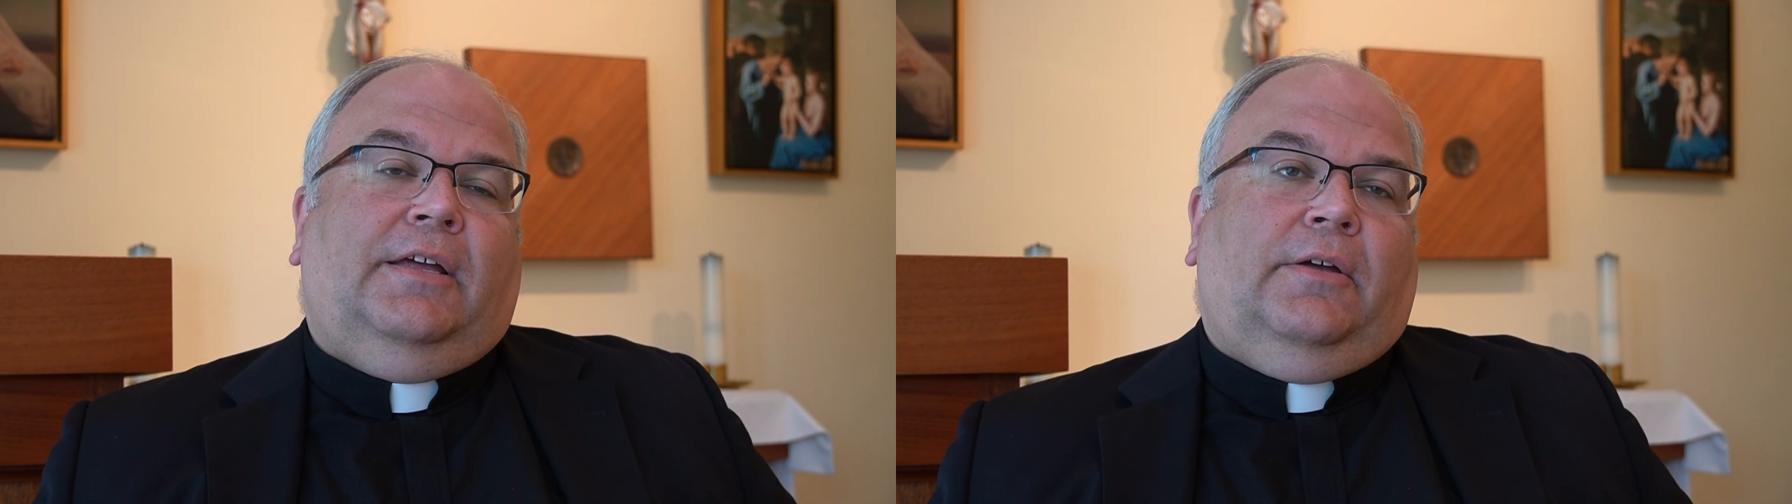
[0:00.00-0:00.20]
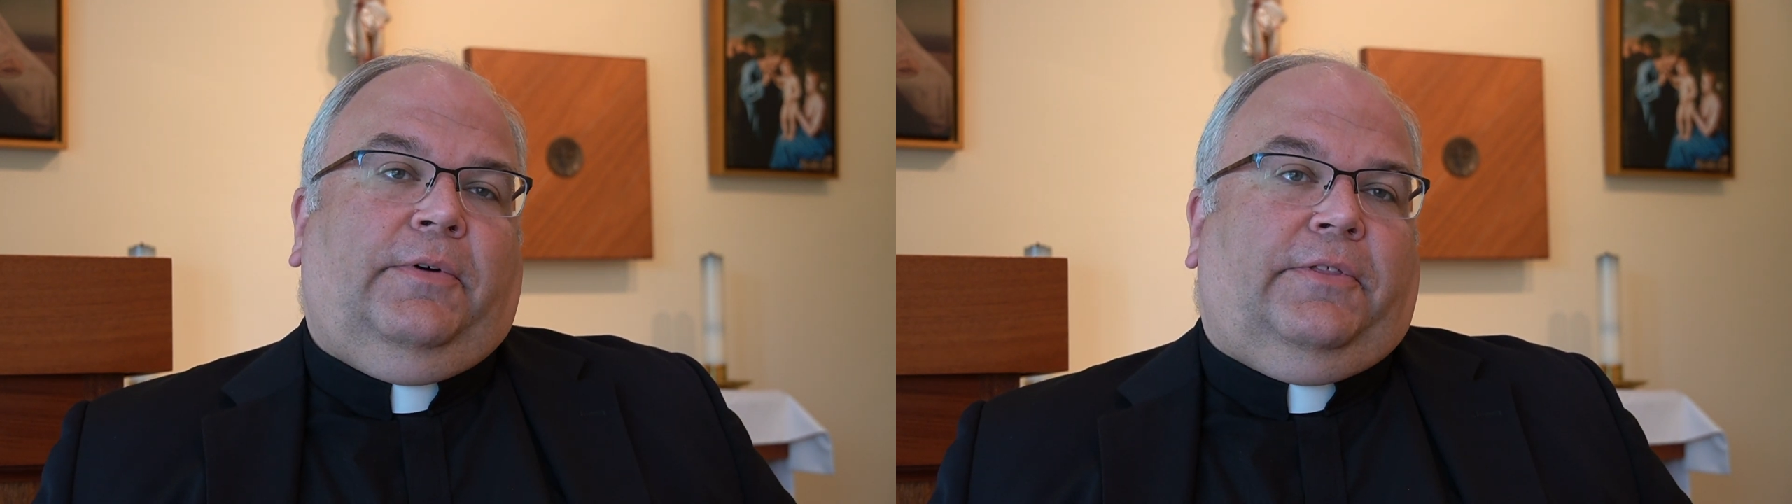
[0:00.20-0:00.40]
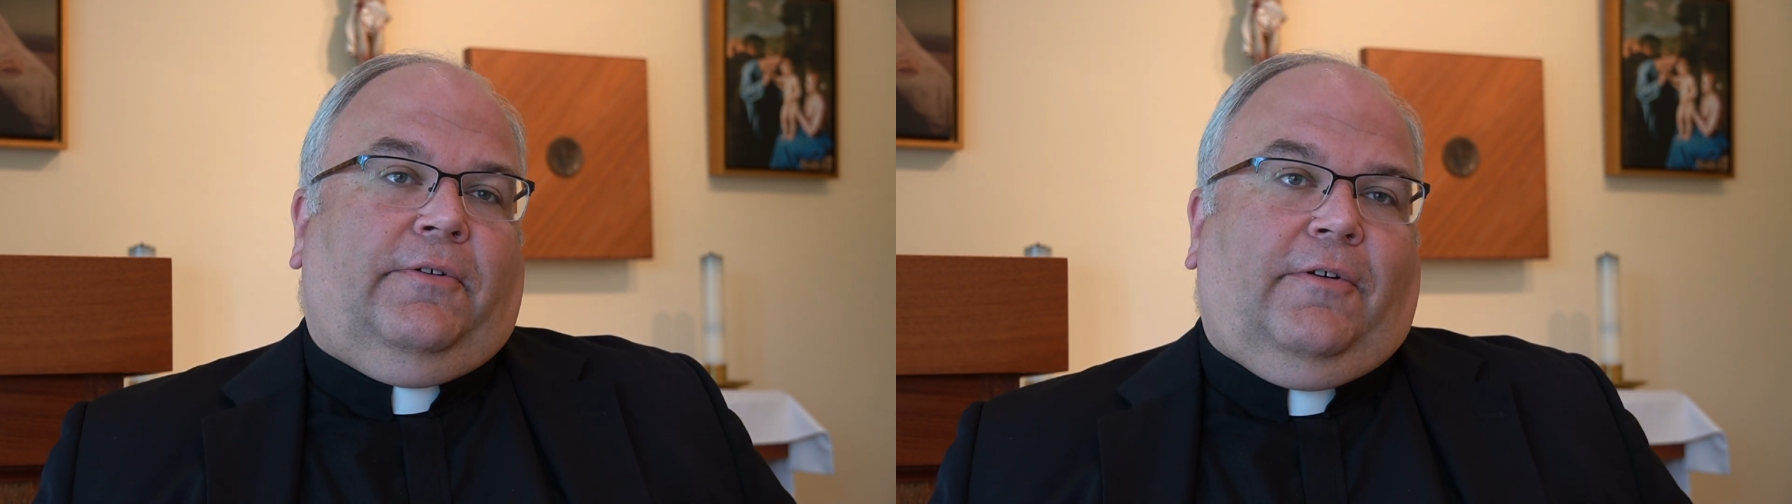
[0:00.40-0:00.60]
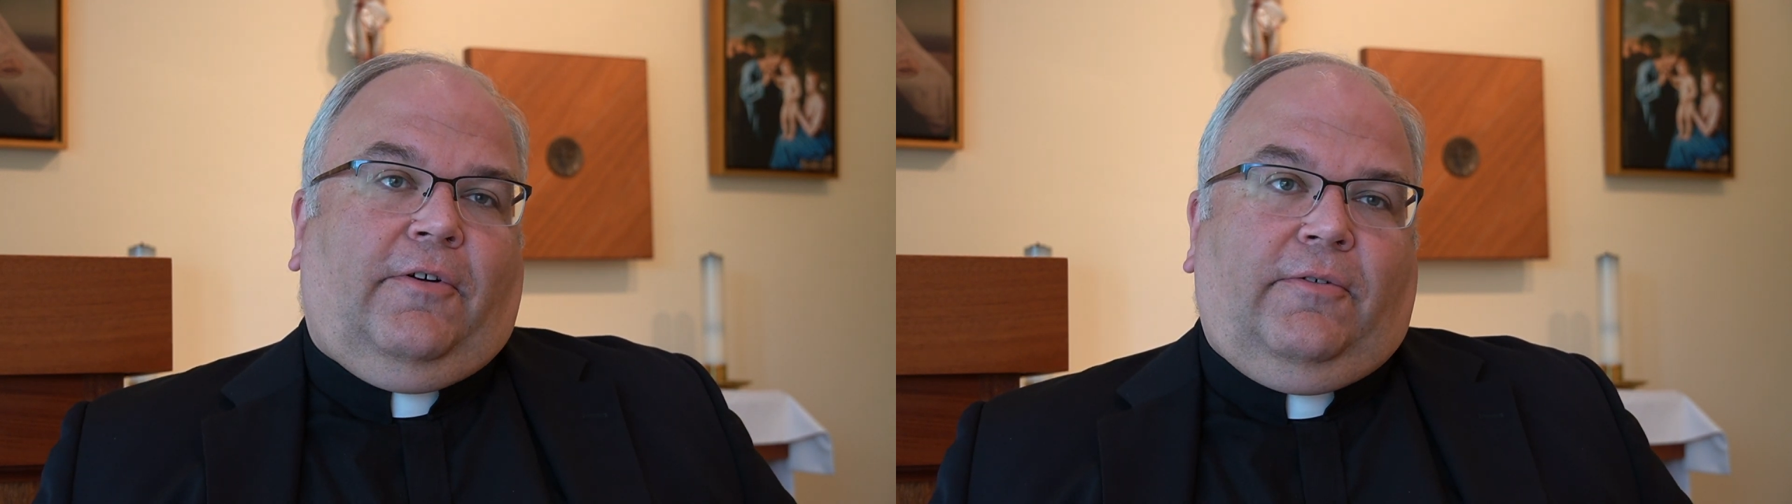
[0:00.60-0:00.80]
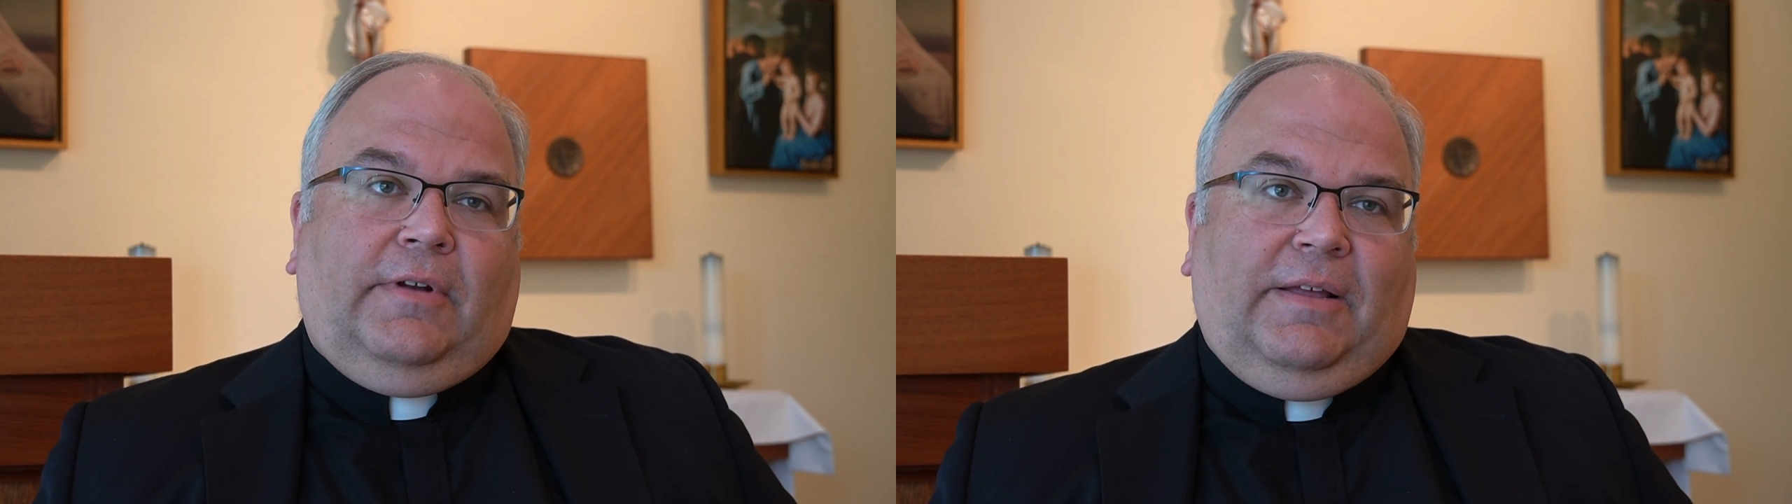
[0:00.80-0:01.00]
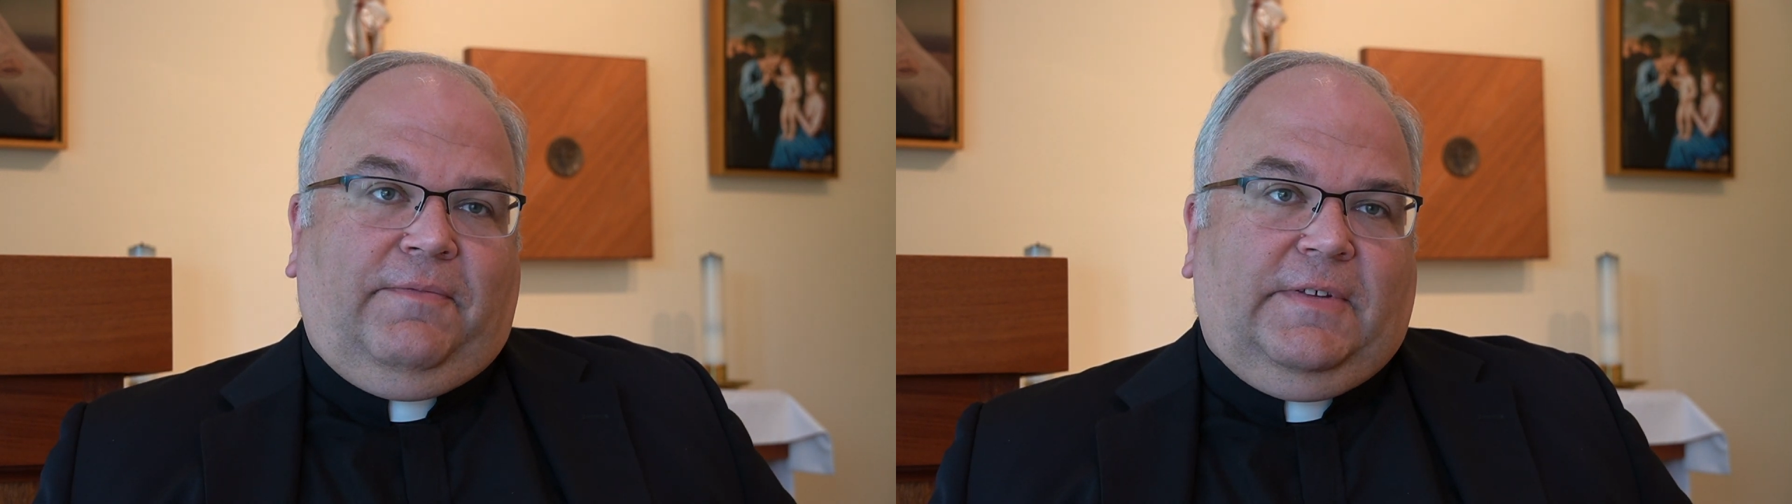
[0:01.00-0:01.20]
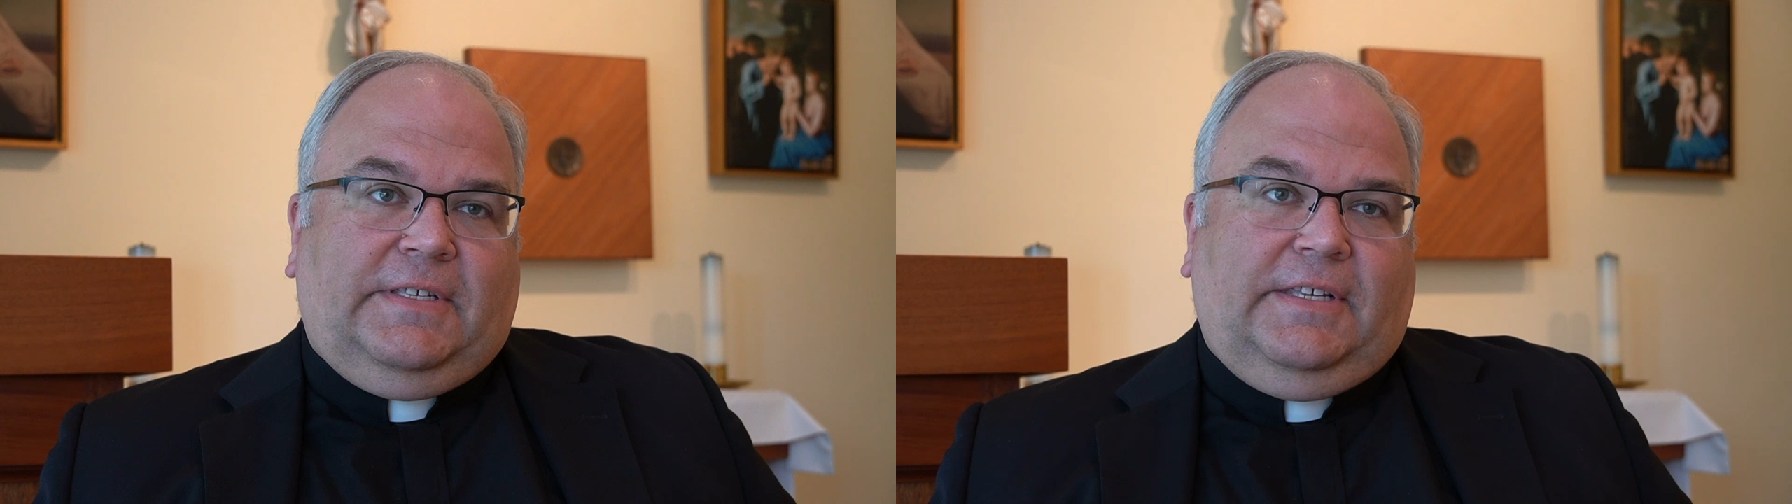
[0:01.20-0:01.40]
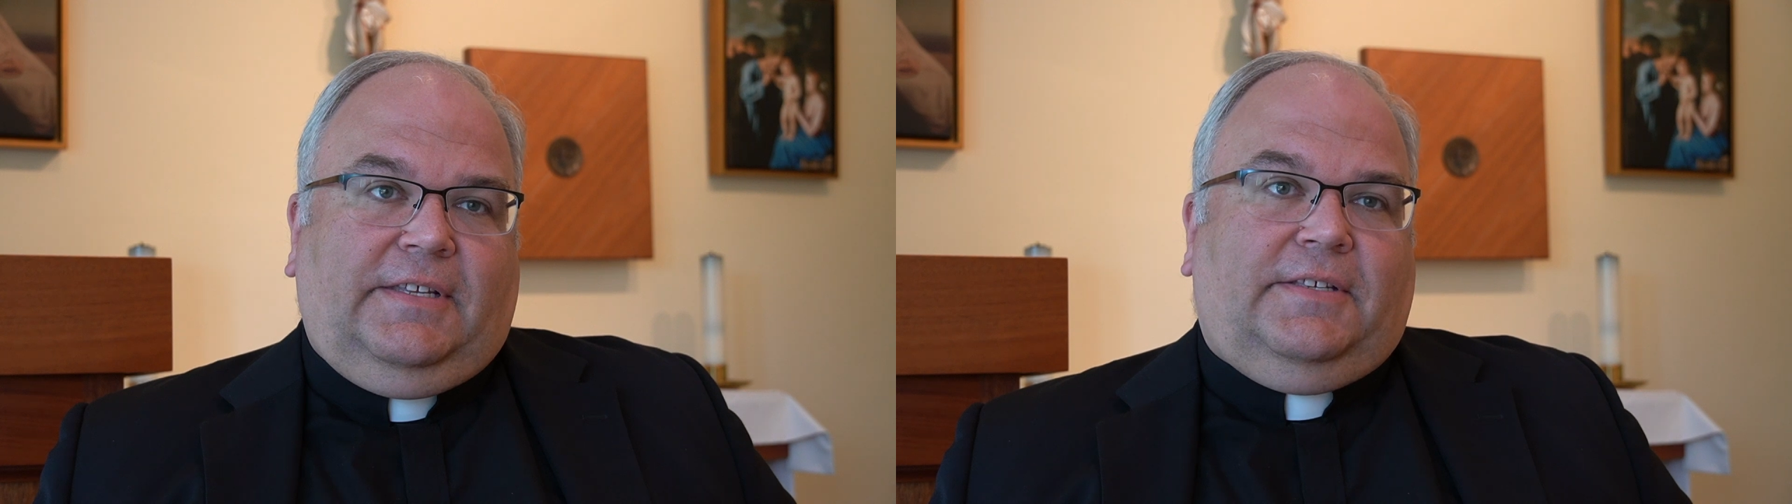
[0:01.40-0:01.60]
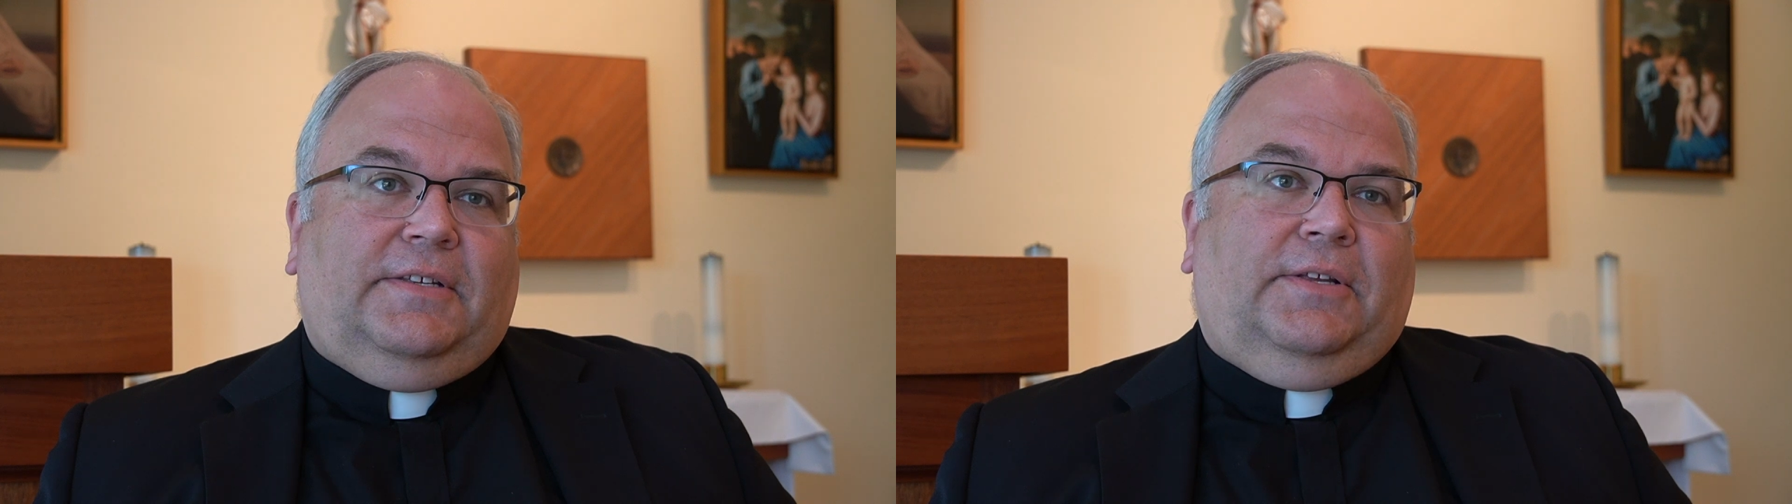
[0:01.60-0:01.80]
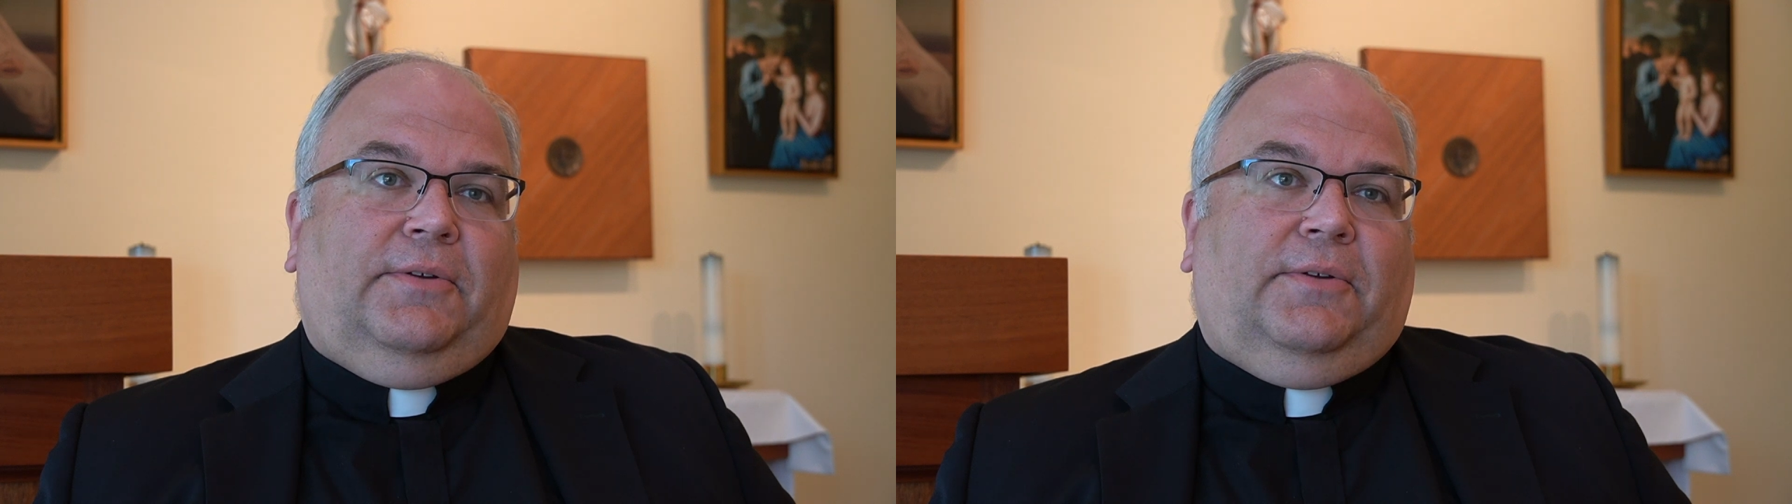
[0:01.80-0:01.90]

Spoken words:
with their own emphases,